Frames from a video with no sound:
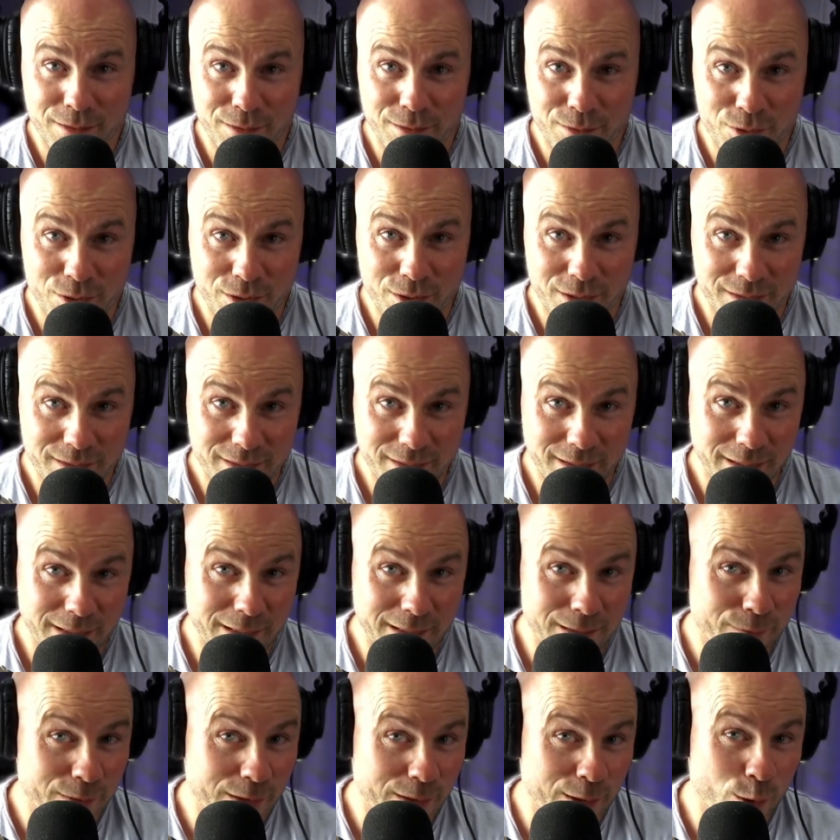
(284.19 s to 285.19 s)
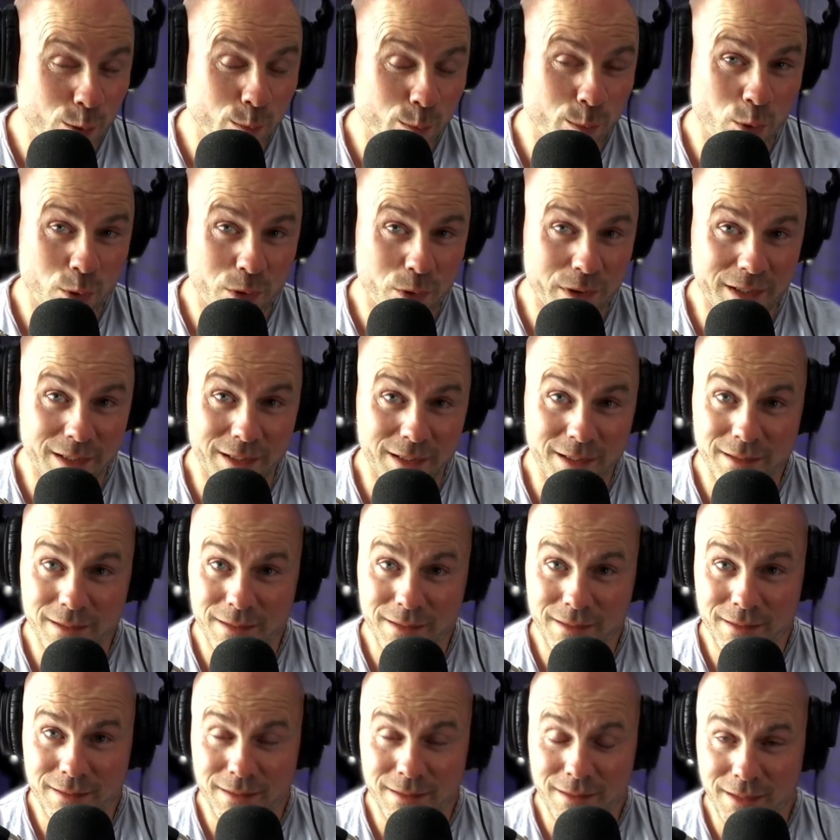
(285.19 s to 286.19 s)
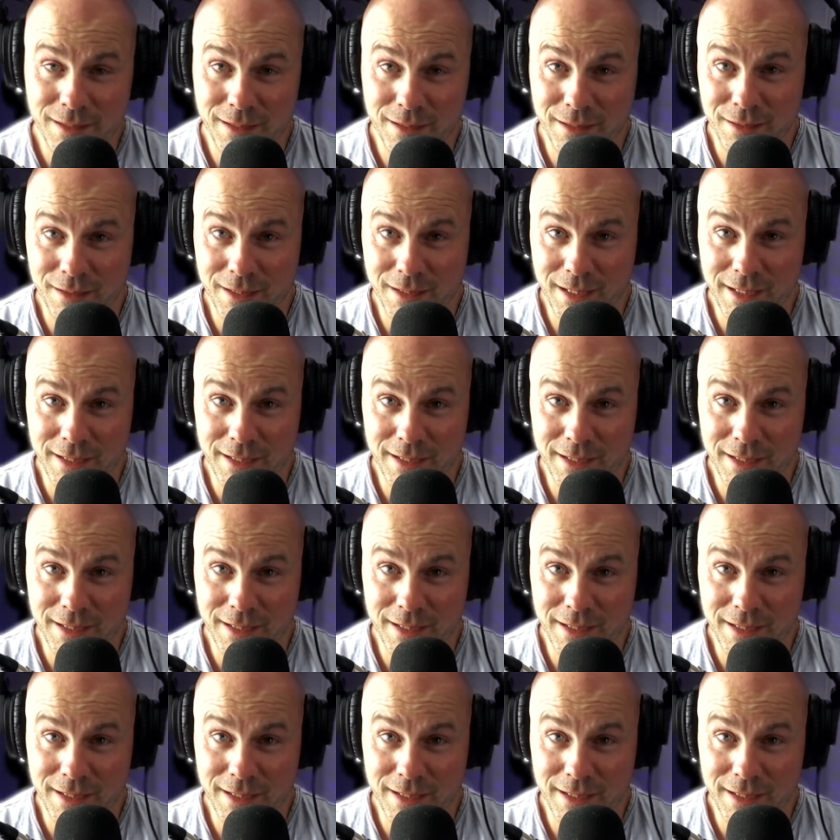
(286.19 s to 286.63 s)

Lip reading: are just leaving your body in